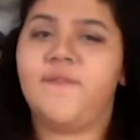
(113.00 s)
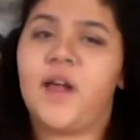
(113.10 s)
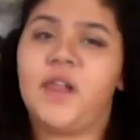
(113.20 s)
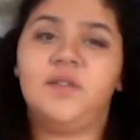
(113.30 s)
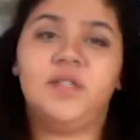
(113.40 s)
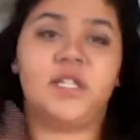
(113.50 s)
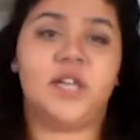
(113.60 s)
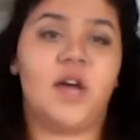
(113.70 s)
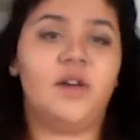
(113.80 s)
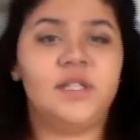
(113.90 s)
follows
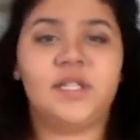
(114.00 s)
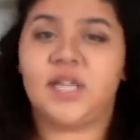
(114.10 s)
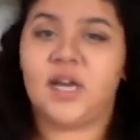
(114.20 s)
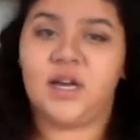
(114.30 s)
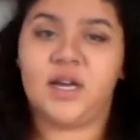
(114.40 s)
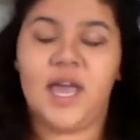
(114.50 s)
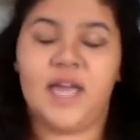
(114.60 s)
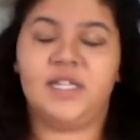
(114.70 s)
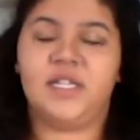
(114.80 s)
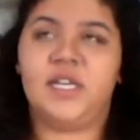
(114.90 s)
Chaeun-sung,
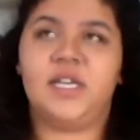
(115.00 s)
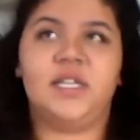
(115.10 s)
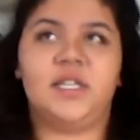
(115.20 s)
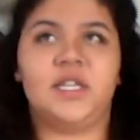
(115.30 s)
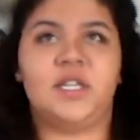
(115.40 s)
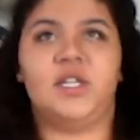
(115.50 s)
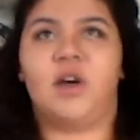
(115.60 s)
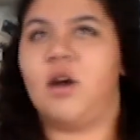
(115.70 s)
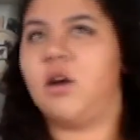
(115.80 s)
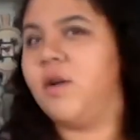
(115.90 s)
and she is the
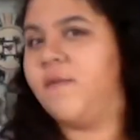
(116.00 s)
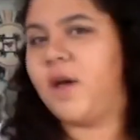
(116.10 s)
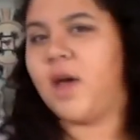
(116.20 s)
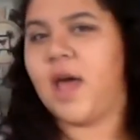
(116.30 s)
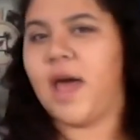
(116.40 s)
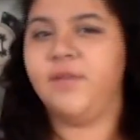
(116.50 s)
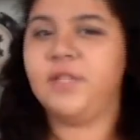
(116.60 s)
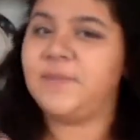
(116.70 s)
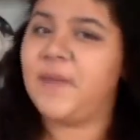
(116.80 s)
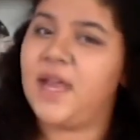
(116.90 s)
daughter of a
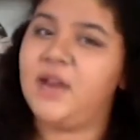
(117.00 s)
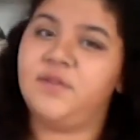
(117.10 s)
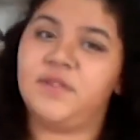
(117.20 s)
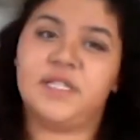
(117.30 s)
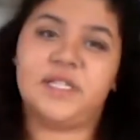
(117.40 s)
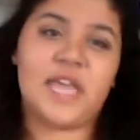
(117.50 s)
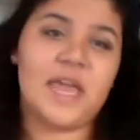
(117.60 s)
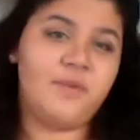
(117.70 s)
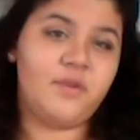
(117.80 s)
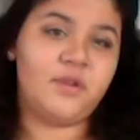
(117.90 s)
housemaid who's
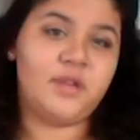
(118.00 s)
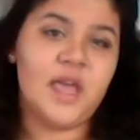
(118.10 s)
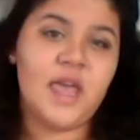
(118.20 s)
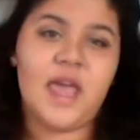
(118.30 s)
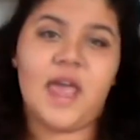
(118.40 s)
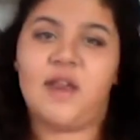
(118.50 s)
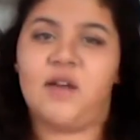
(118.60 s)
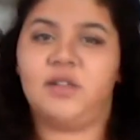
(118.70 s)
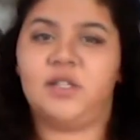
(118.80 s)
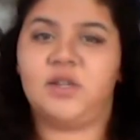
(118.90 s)
disabled and
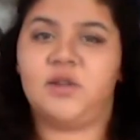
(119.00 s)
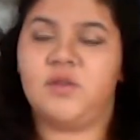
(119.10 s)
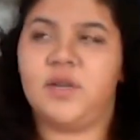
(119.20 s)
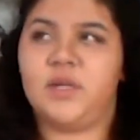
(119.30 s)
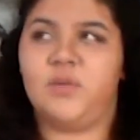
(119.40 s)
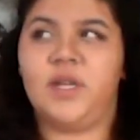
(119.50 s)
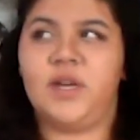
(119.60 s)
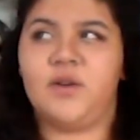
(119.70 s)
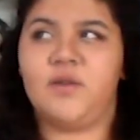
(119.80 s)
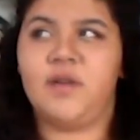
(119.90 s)
also is
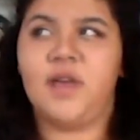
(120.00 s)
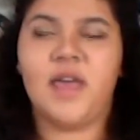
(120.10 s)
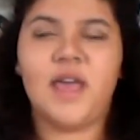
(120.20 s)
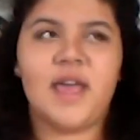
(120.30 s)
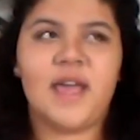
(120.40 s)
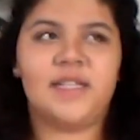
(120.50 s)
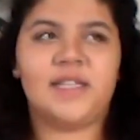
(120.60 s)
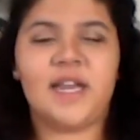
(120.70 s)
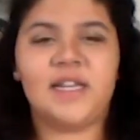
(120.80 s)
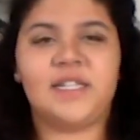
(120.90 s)
widowed, and it's
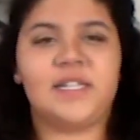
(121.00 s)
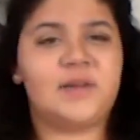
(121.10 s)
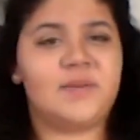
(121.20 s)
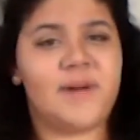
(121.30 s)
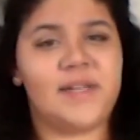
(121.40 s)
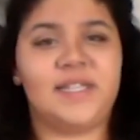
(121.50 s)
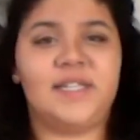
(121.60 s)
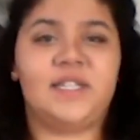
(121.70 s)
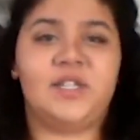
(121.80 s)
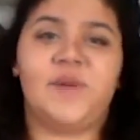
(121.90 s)
kind of just a
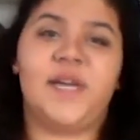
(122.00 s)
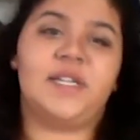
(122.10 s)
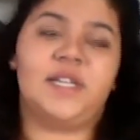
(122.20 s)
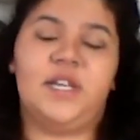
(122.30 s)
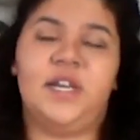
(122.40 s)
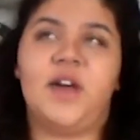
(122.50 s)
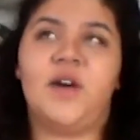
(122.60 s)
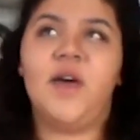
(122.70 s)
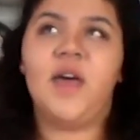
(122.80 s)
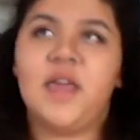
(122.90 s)
depressing situation, you
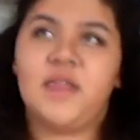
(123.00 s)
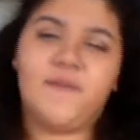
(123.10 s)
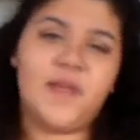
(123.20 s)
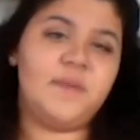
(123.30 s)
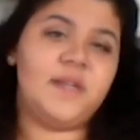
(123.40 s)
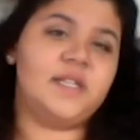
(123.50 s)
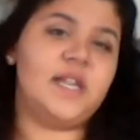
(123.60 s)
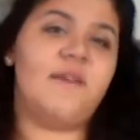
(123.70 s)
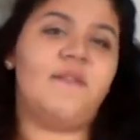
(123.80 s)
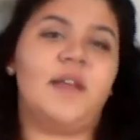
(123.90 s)
know? The family
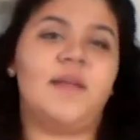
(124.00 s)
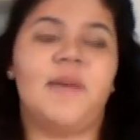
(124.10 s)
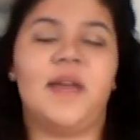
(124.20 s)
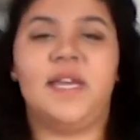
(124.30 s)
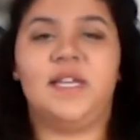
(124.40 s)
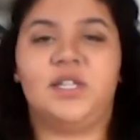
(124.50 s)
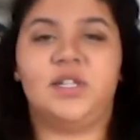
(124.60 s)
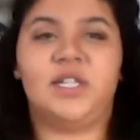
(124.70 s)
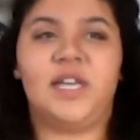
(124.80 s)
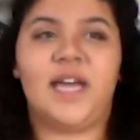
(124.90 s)
doesn't have a lot of money, so
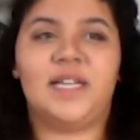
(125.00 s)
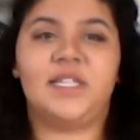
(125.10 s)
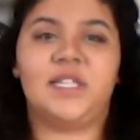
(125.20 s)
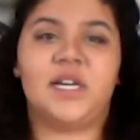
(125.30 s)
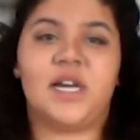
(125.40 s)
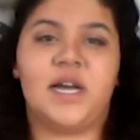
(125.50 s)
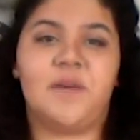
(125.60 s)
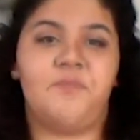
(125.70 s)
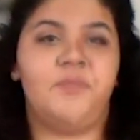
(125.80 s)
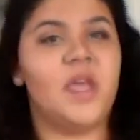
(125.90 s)
she has
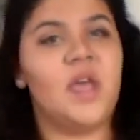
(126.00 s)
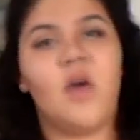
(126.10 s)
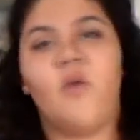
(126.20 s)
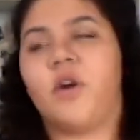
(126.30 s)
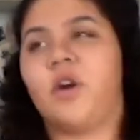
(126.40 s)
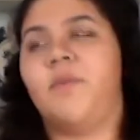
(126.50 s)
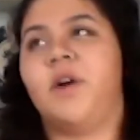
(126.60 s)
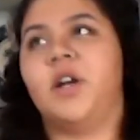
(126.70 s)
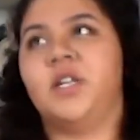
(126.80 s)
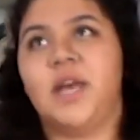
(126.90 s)
to work a
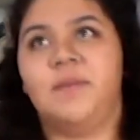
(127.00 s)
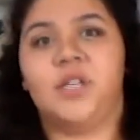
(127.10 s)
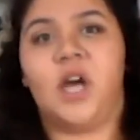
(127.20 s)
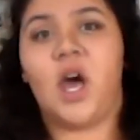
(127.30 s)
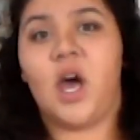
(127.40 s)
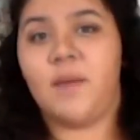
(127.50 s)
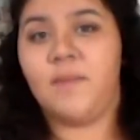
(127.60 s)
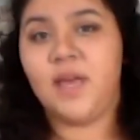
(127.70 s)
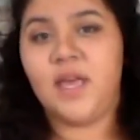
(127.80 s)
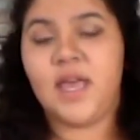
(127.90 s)
part-time
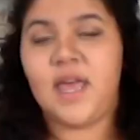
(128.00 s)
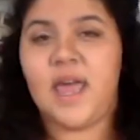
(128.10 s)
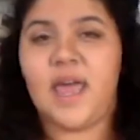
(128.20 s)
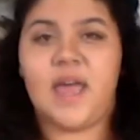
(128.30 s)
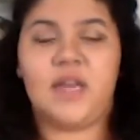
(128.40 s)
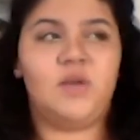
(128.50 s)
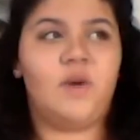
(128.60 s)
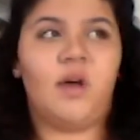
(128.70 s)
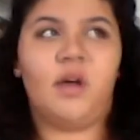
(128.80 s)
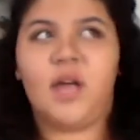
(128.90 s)
job and do
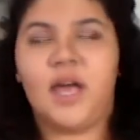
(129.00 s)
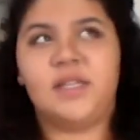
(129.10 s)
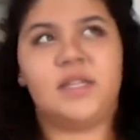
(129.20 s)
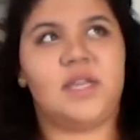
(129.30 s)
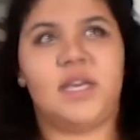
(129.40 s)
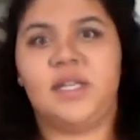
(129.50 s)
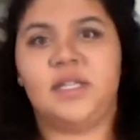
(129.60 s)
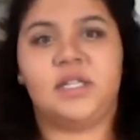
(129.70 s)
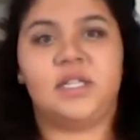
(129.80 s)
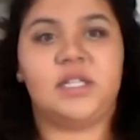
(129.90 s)
all kinds of things
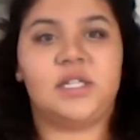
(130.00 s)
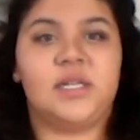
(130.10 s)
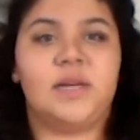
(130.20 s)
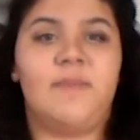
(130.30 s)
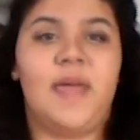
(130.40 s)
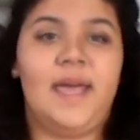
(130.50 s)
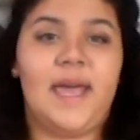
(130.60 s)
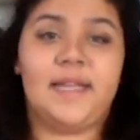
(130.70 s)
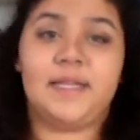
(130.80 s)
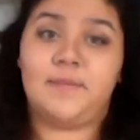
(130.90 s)
just to make
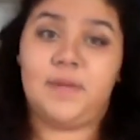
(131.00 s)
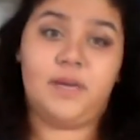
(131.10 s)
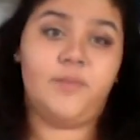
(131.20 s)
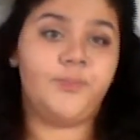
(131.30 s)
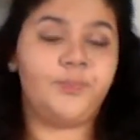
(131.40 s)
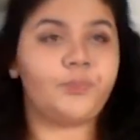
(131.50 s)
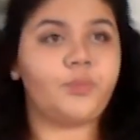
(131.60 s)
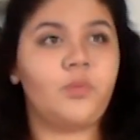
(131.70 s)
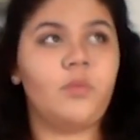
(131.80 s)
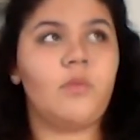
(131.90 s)
ends meet.
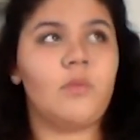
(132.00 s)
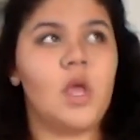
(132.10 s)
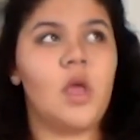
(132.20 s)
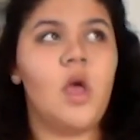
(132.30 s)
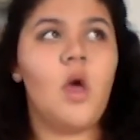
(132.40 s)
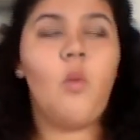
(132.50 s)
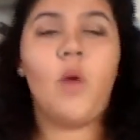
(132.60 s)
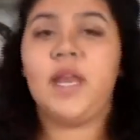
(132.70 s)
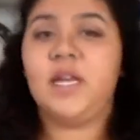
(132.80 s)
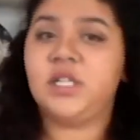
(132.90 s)

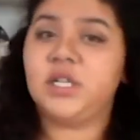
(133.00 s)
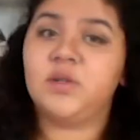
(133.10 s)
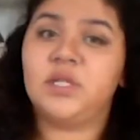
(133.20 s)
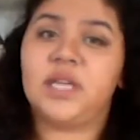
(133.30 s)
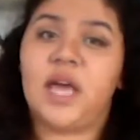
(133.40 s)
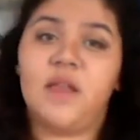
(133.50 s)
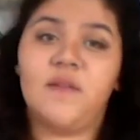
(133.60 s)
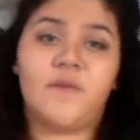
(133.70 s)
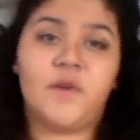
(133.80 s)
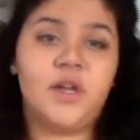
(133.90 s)
One day she goes to
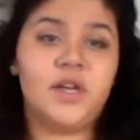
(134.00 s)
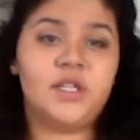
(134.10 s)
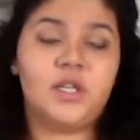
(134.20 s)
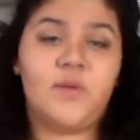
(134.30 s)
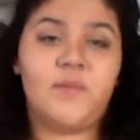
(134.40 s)
California to go